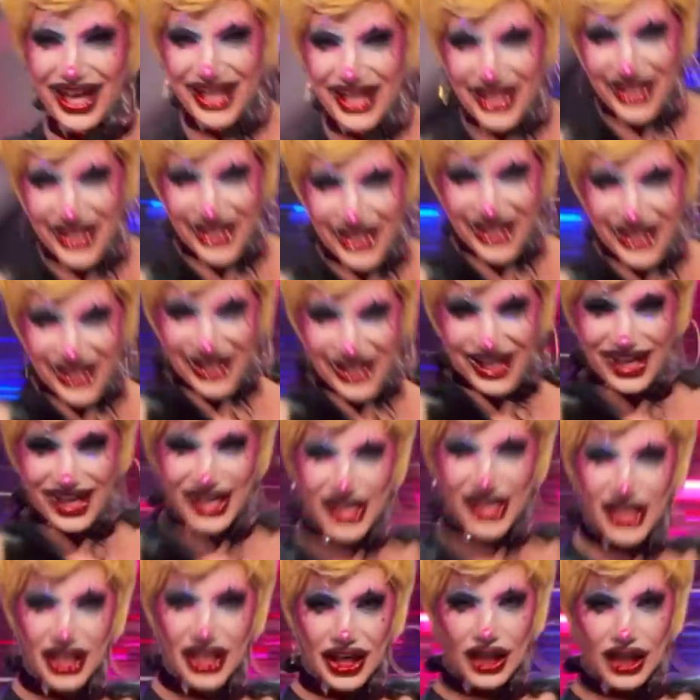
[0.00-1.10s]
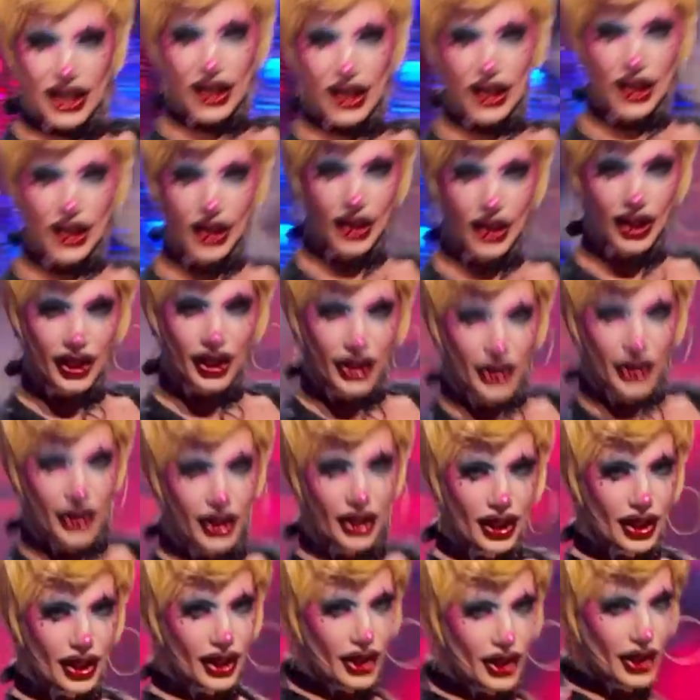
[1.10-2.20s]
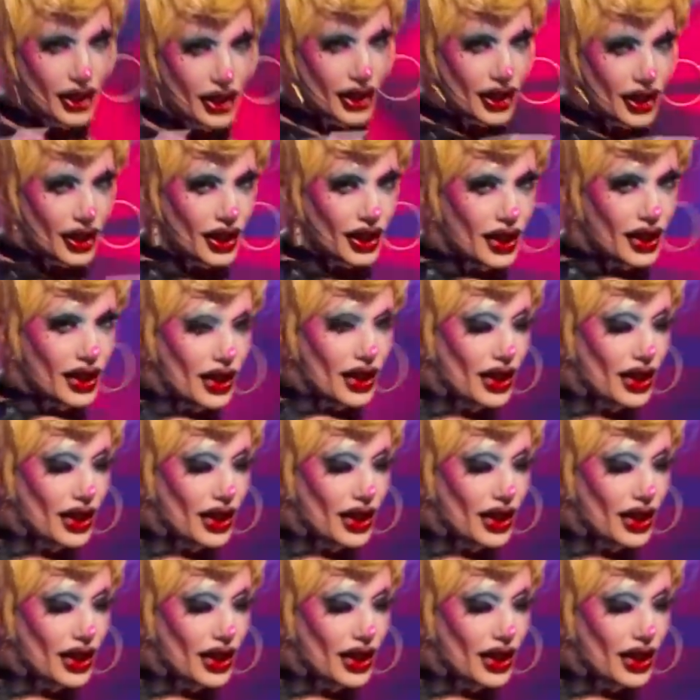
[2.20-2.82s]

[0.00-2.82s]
I love that she has her name spelt